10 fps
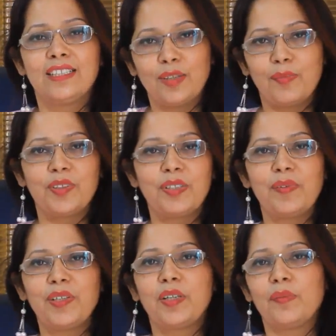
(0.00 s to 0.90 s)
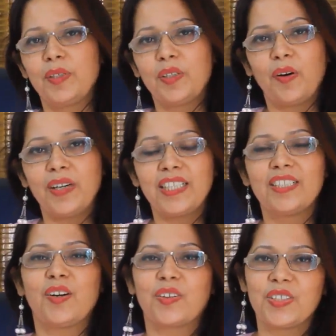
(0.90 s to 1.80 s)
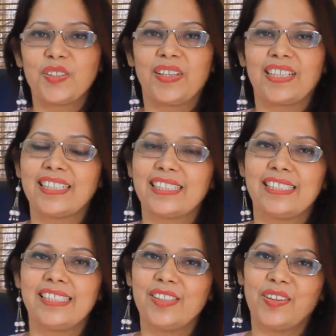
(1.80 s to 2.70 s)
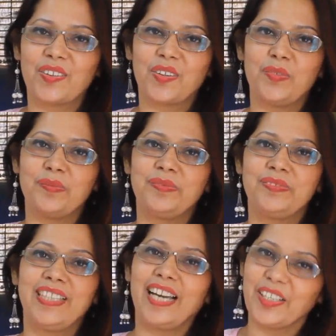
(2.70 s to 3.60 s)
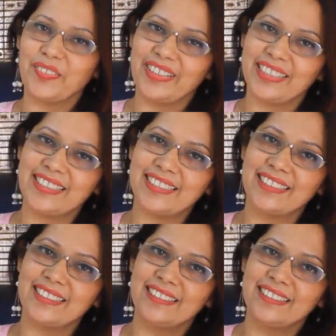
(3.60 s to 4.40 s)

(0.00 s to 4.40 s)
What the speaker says: www.drsonicakrishan.com. Thank you, friends.